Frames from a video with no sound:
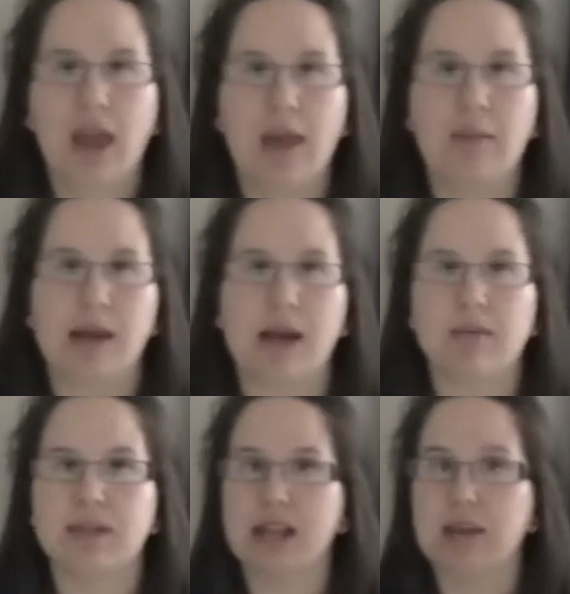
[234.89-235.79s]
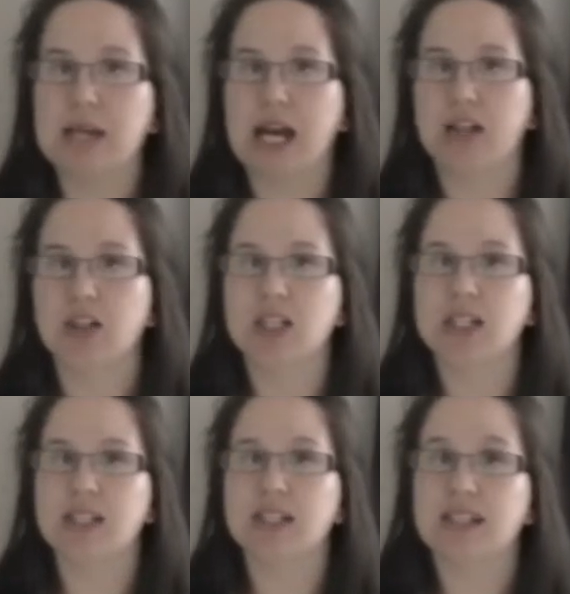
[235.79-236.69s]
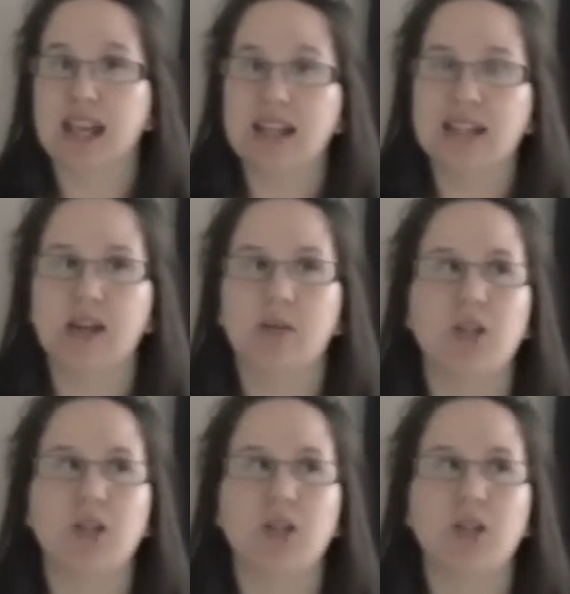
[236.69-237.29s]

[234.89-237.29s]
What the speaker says: and become the same colour as his dad's hair,